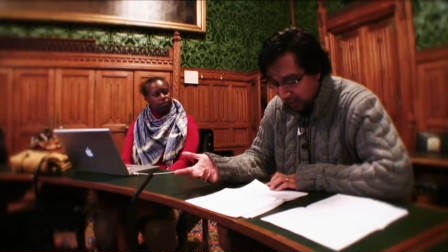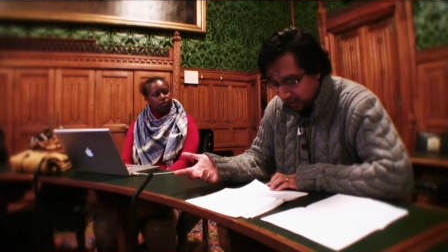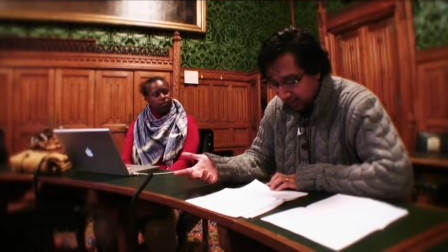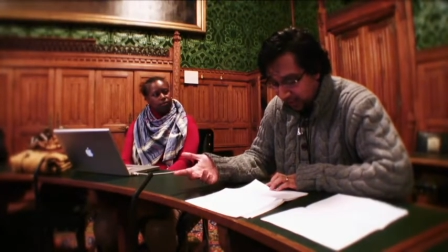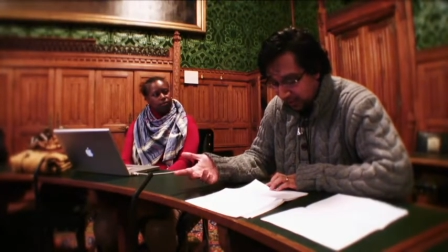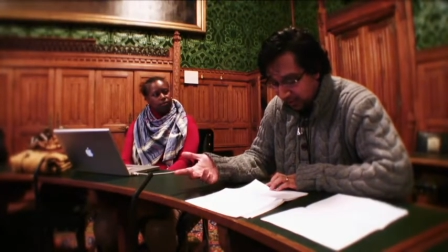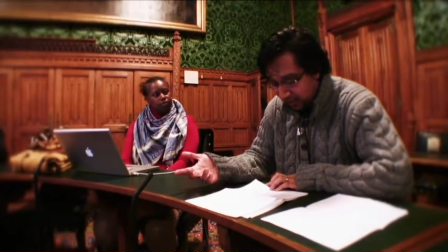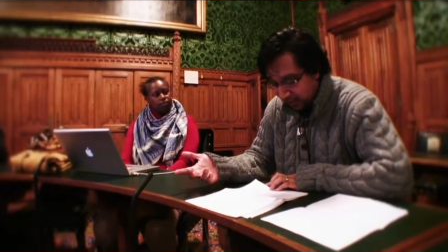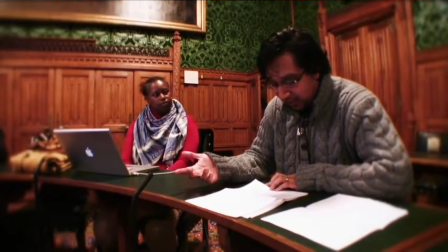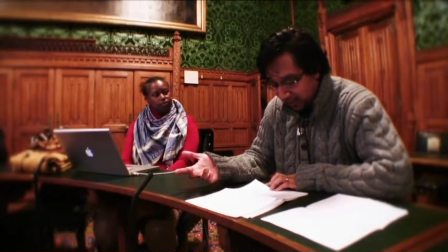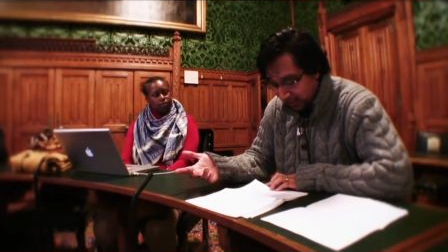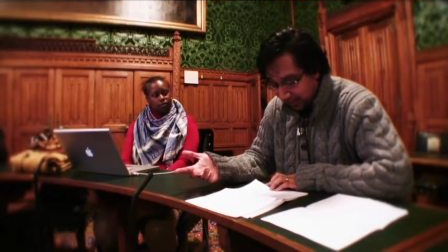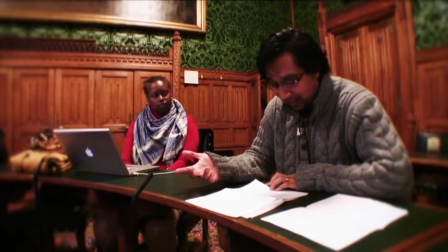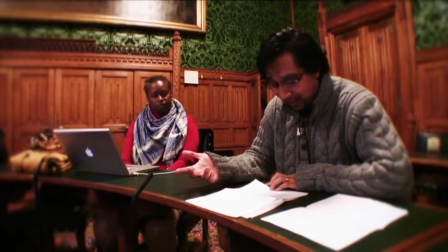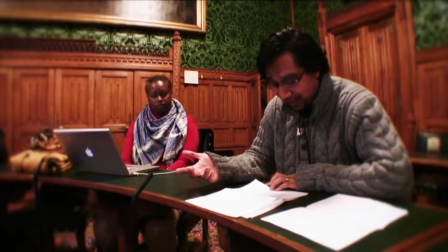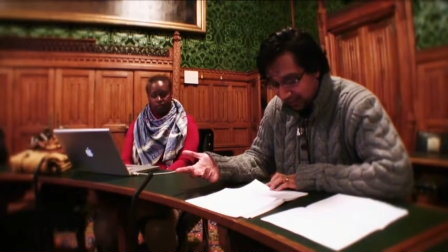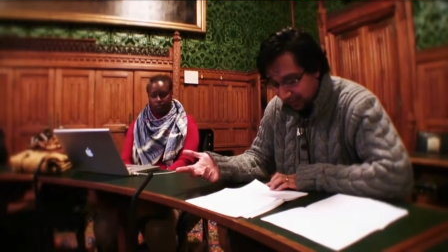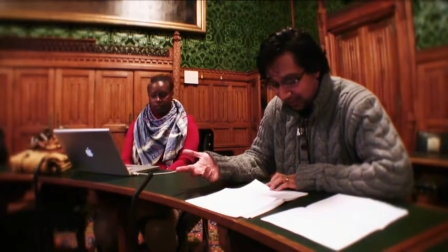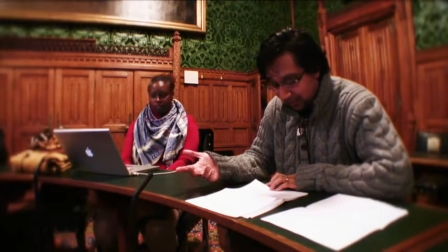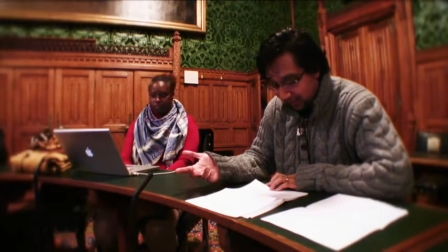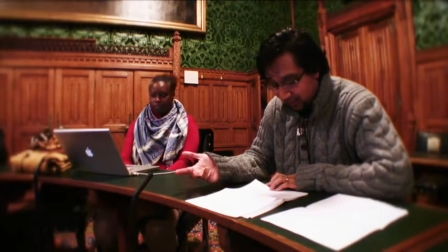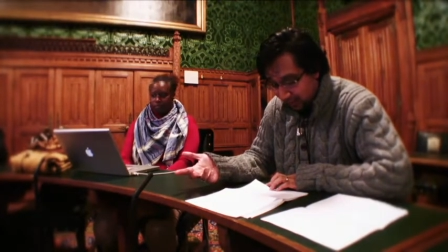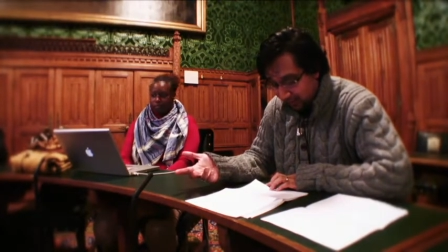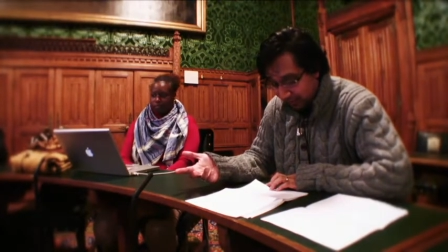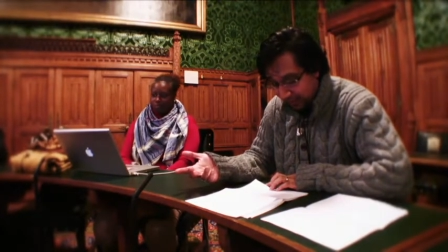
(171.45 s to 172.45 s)
un-Islamic
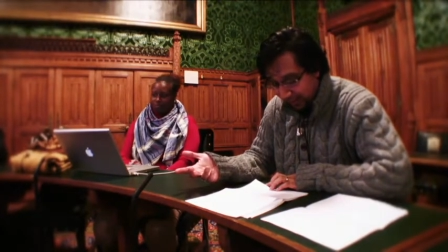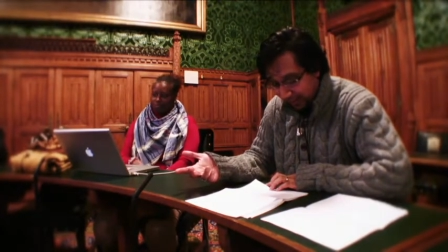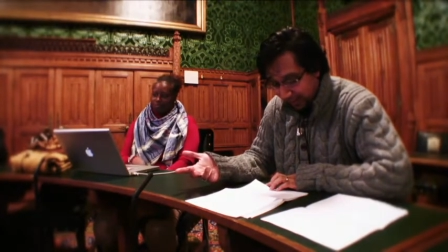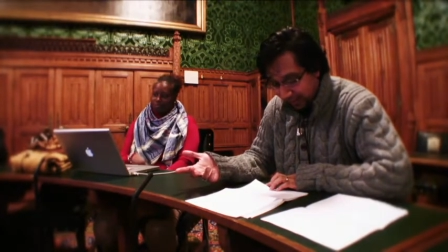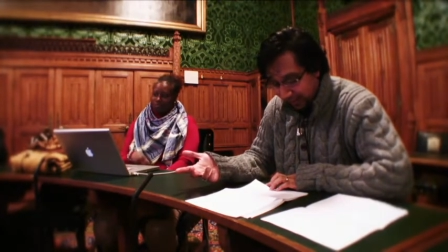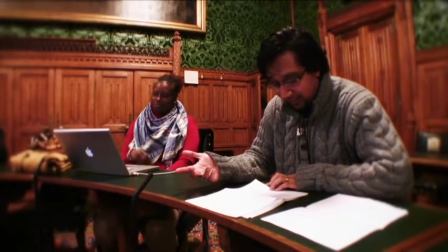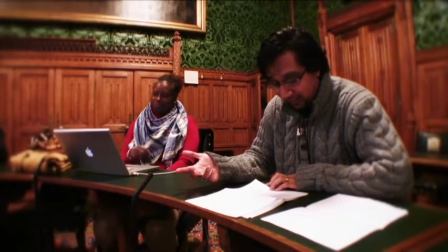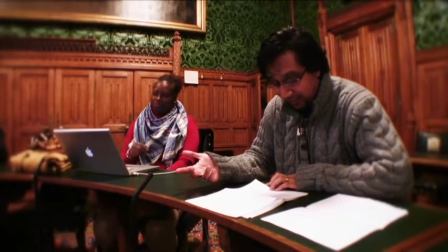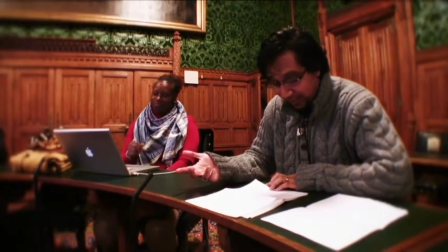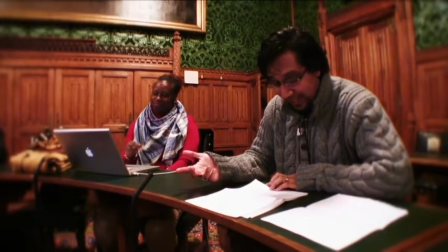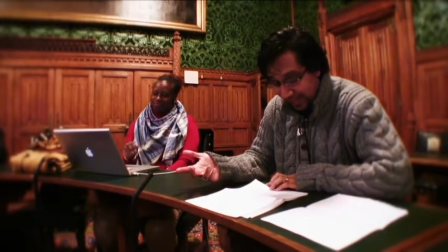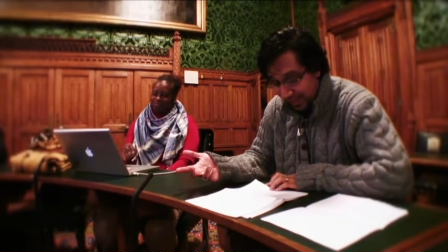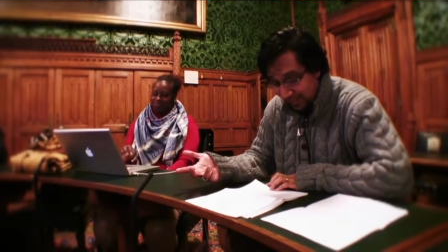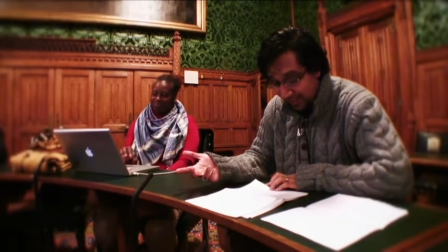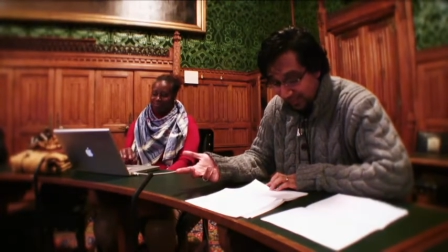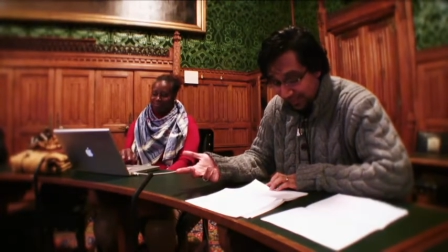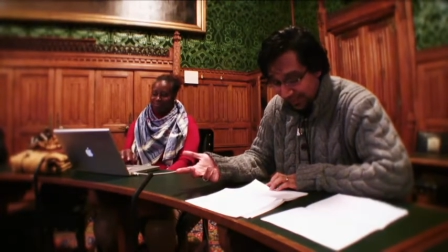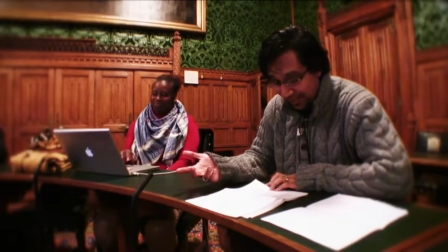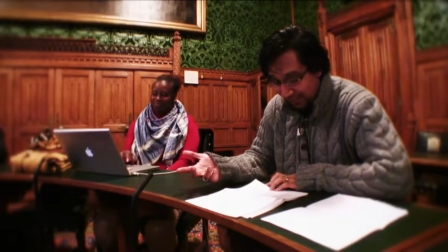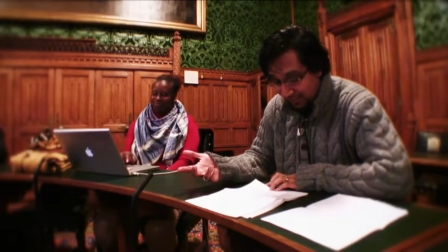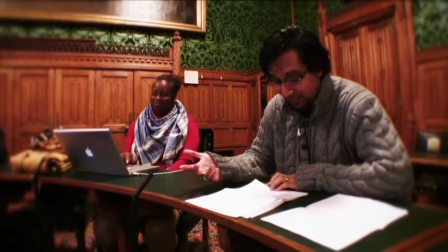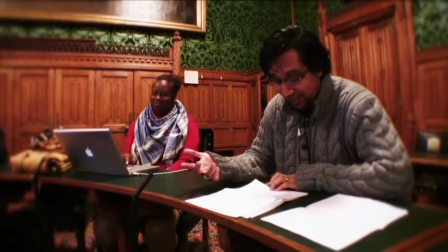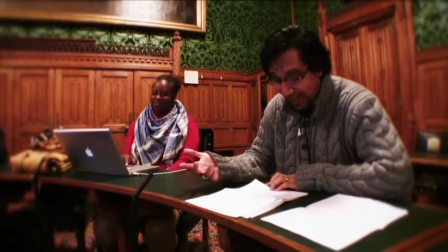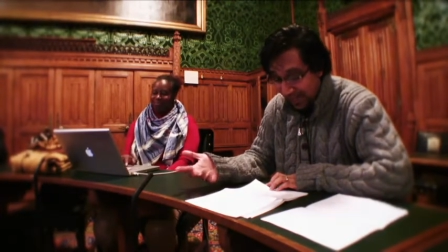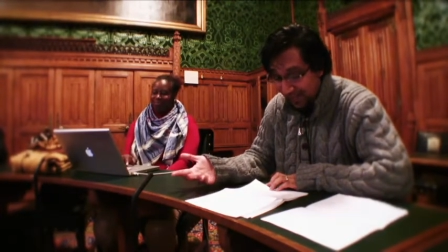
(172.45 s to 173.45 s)
sampling of
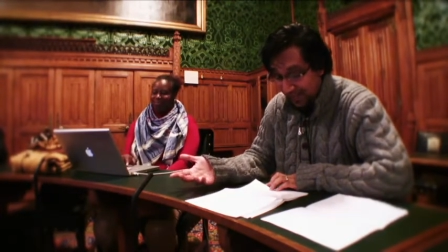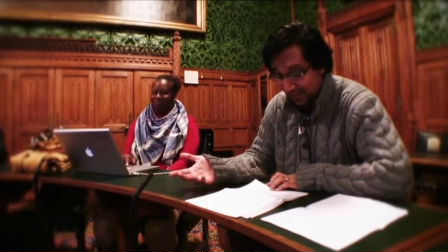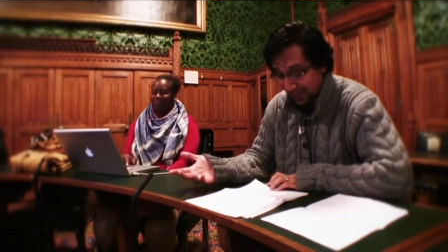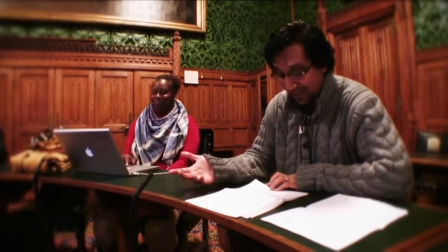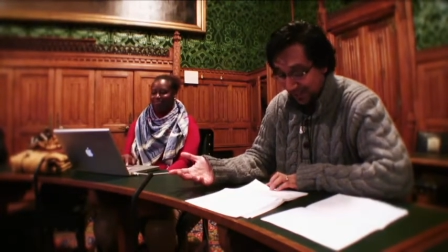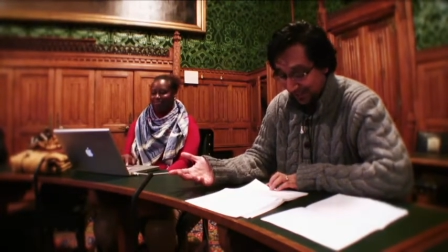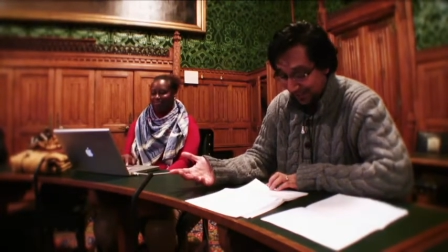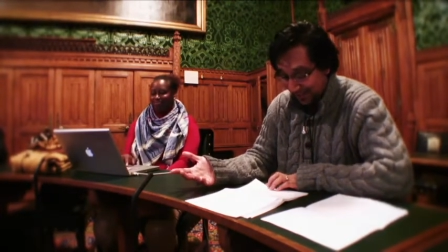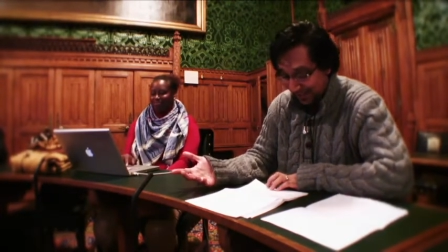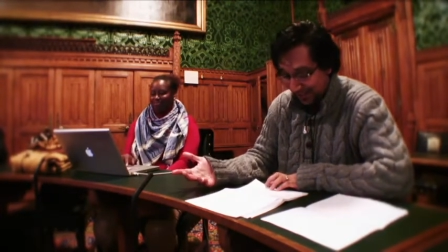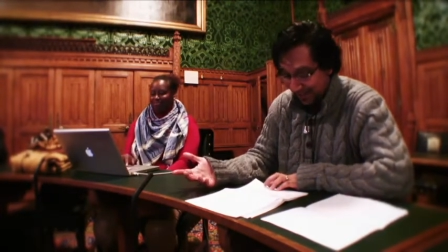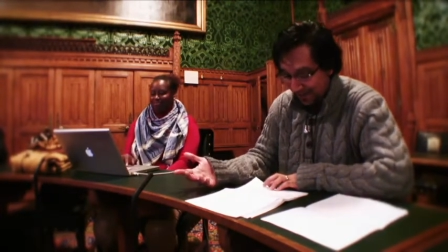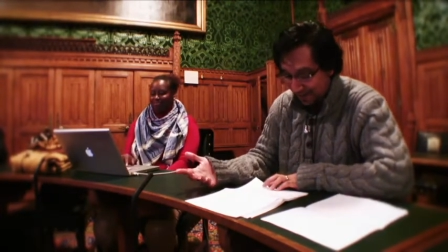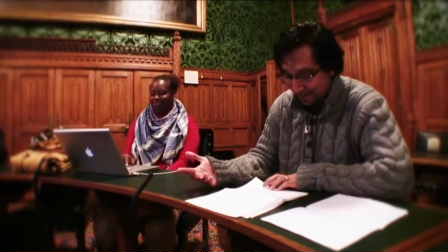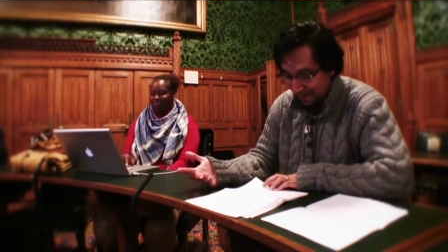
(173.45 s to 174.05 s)
prohibited pleasures